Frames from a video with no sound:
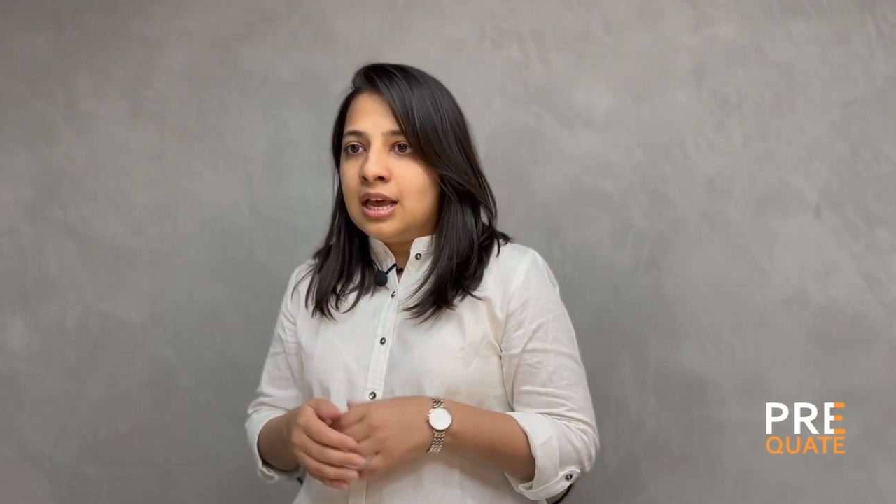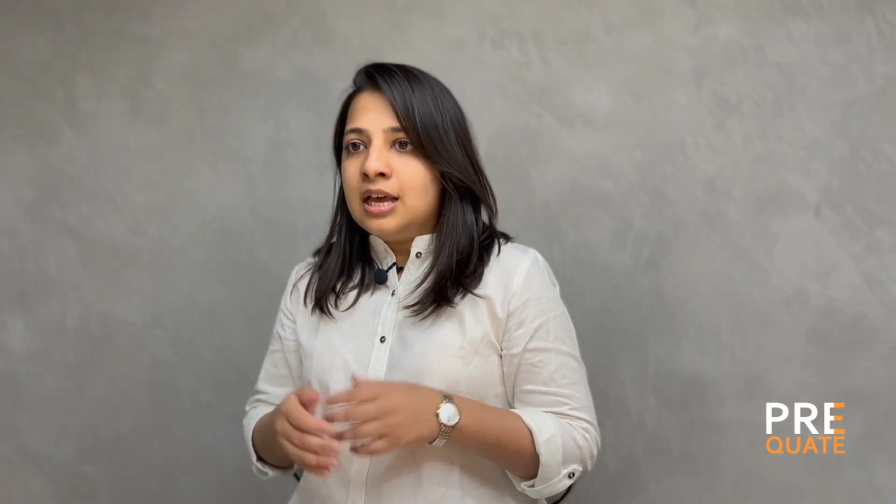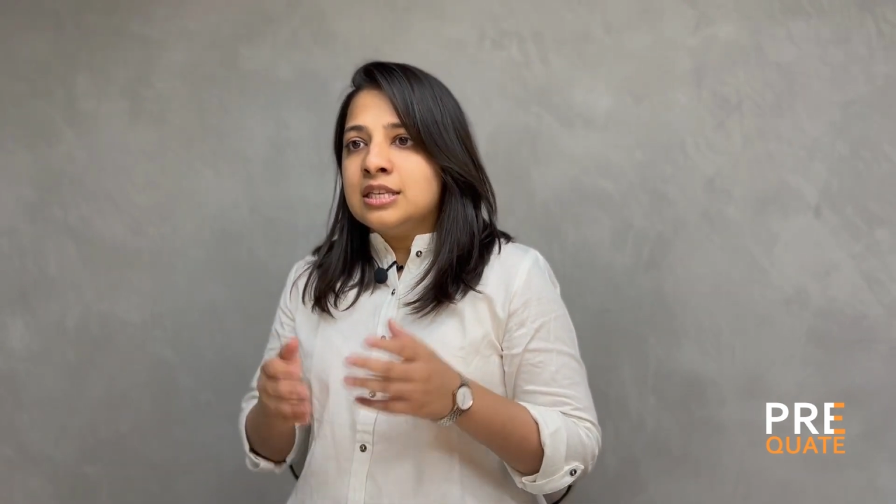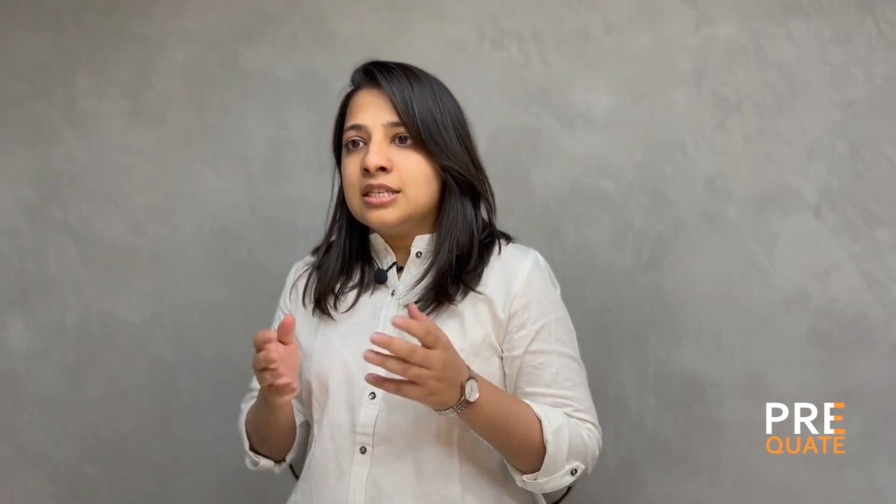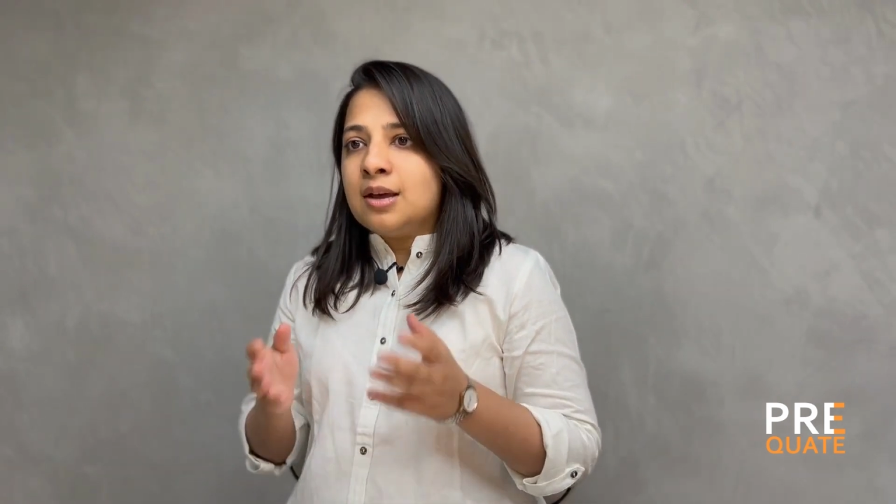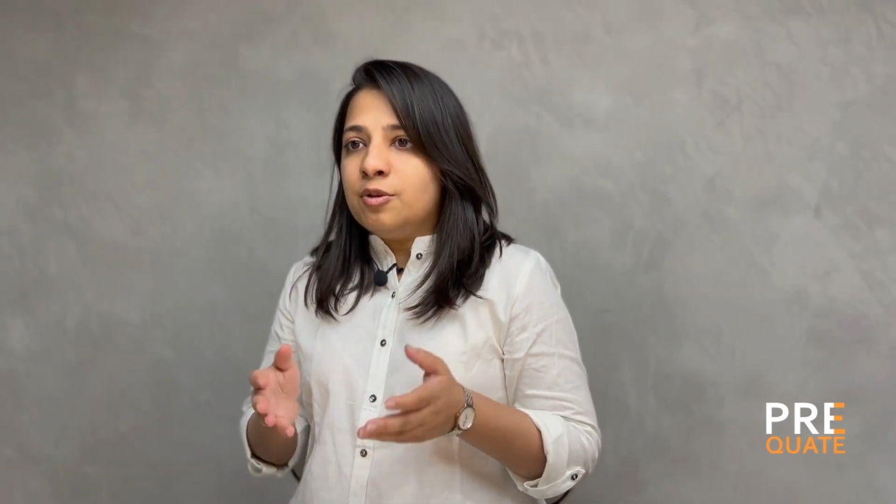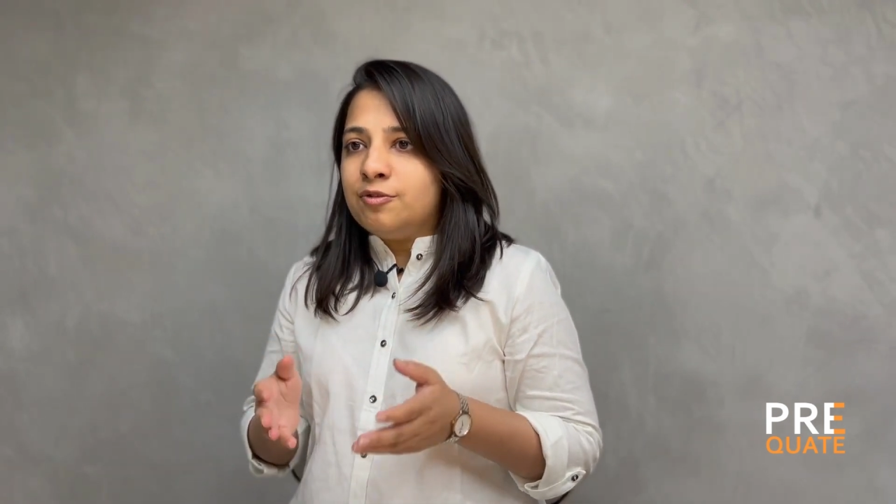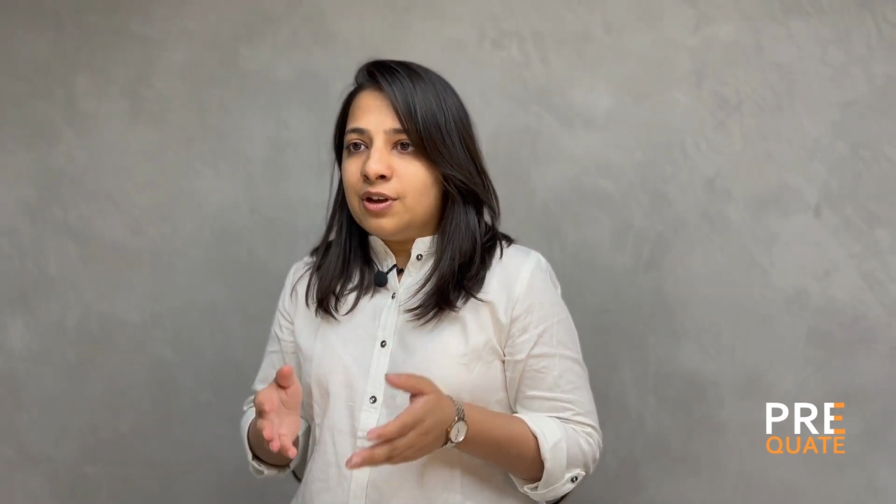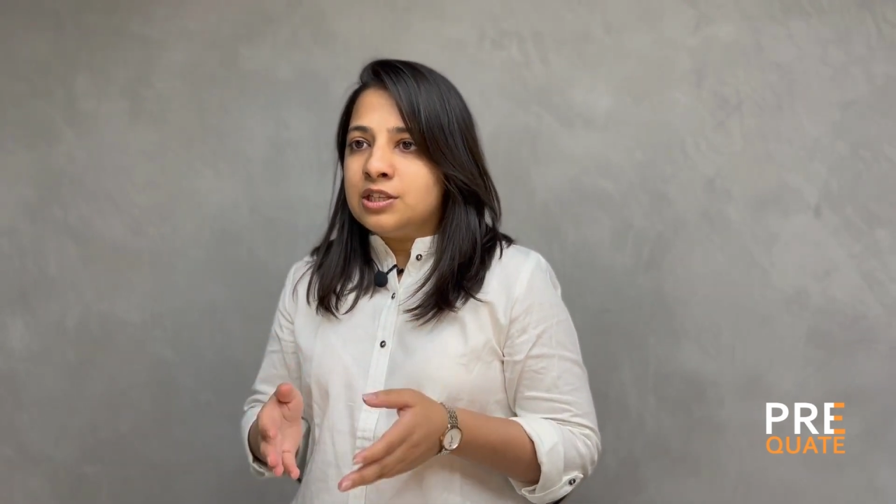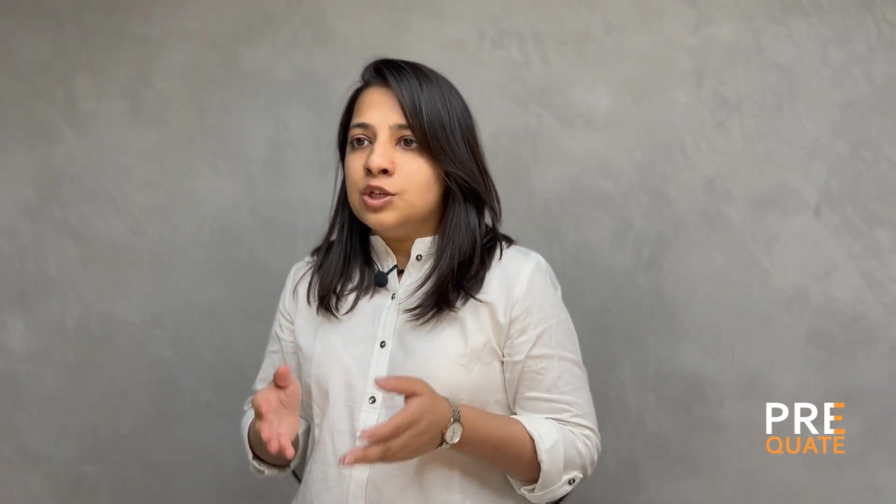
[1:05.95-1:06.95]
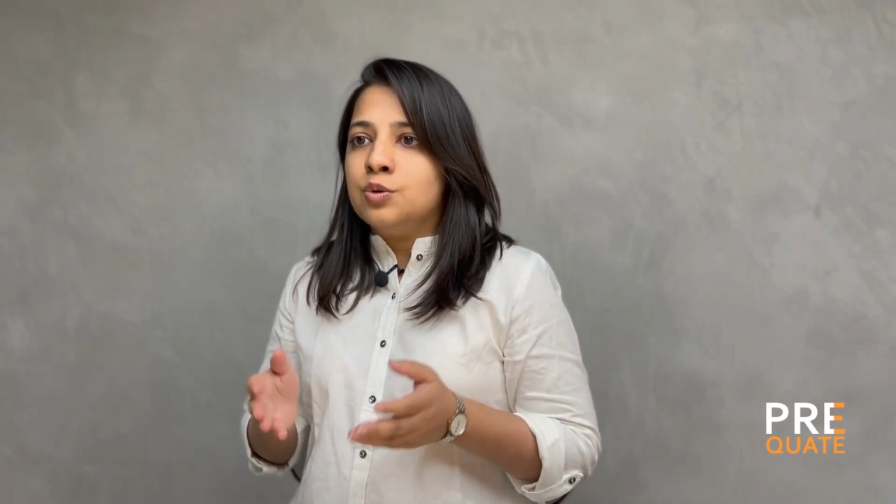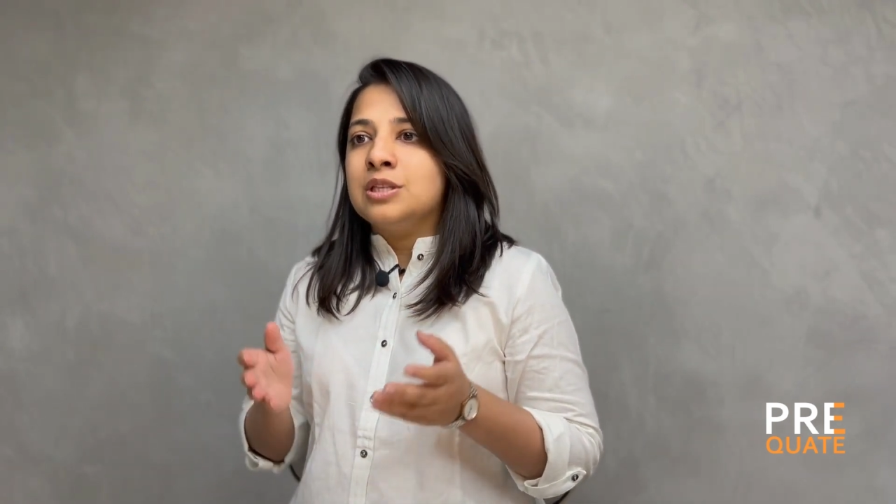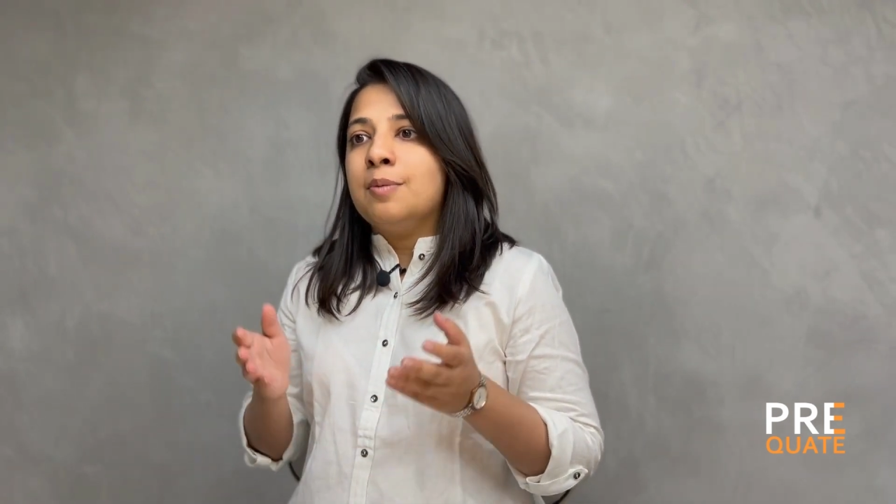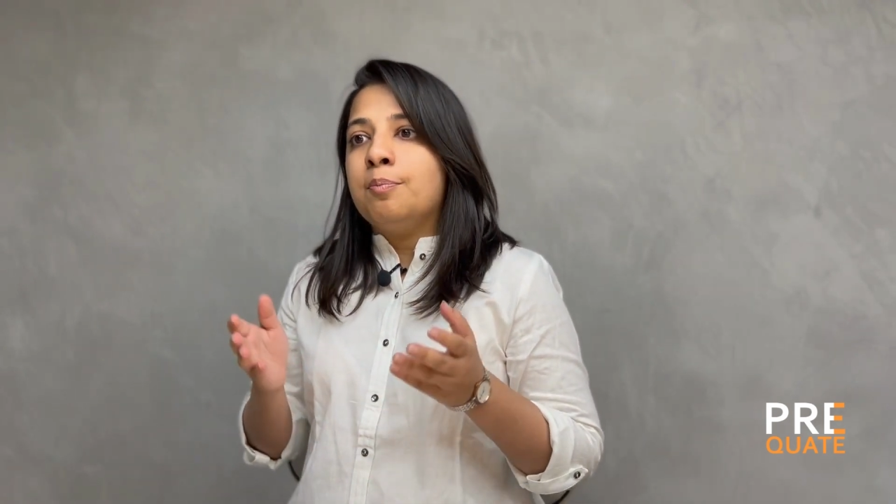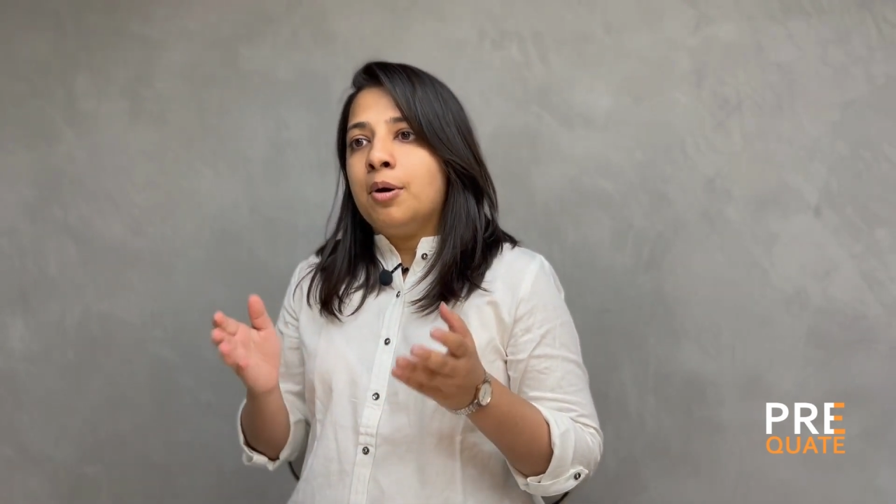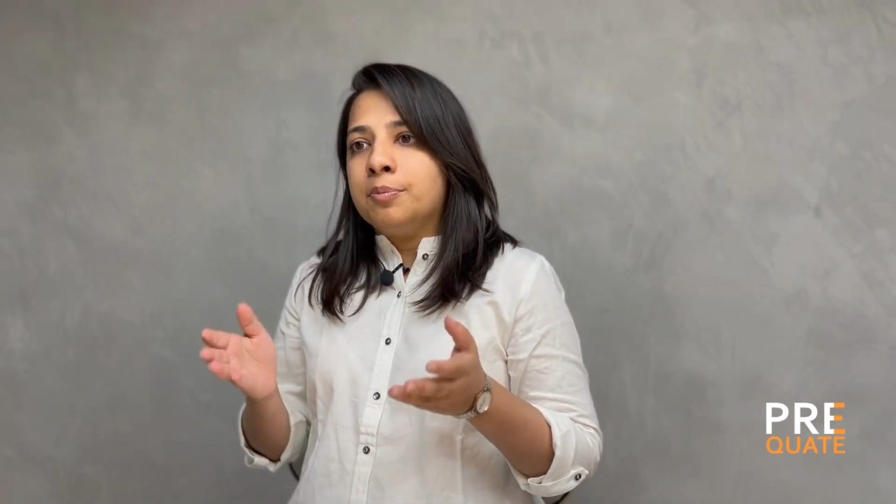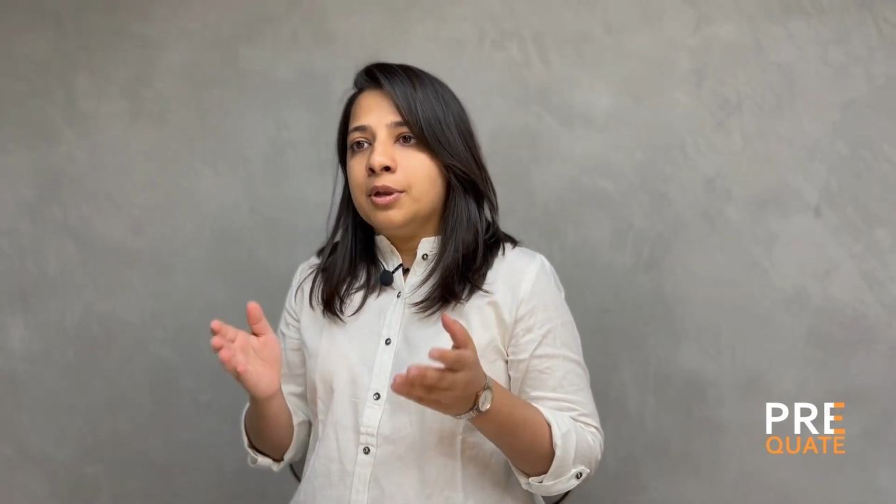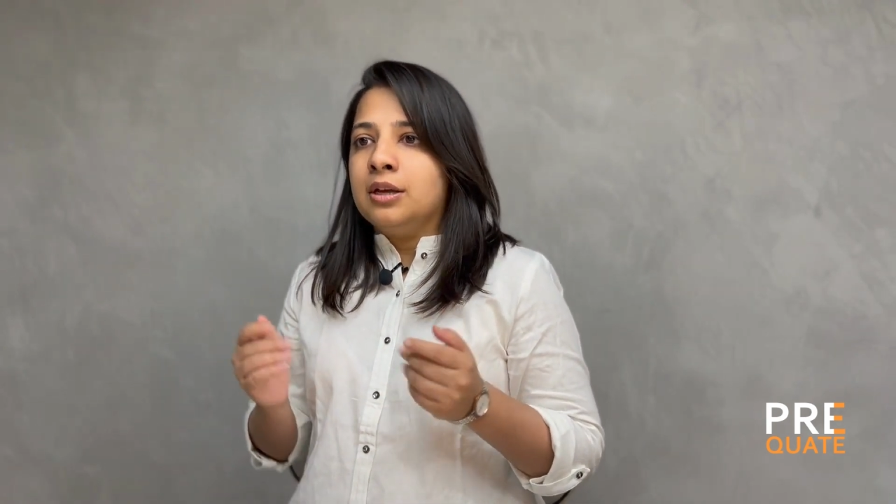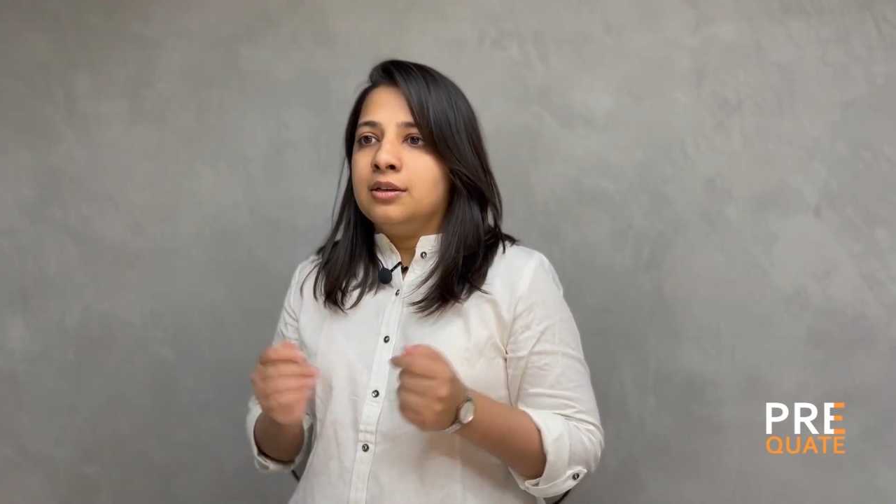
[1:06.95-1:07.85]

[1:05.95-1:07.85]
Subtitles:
Some of us use their popular